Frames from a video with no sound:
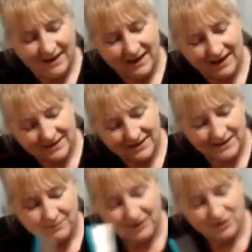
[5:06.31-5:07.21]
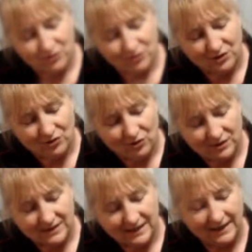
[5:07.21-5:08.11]
Uh, just to make sure that you're
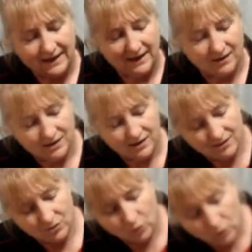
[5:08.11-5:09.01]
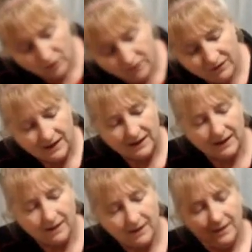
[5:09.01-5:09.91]
not taking out all of the
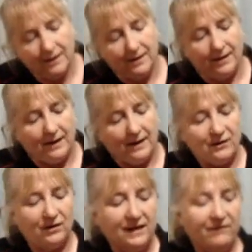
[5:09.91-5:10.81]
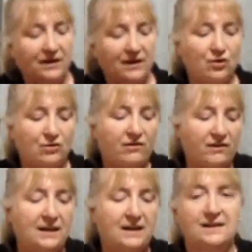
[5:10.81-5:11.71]
hair and you're leaving a good
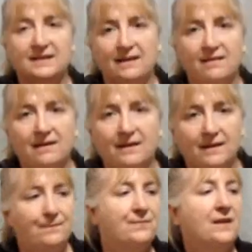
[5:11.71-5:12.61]
thickness in there.